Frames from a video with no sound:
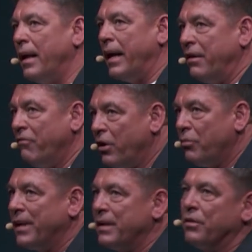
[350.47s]

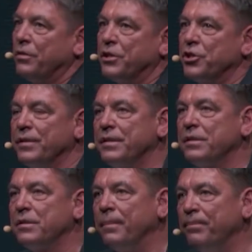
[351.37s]
environmental conditions,
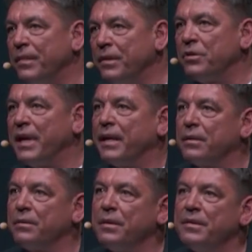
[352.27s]
to
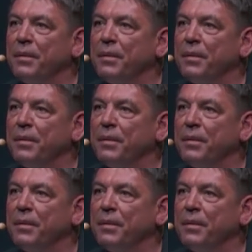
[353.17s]
diagnose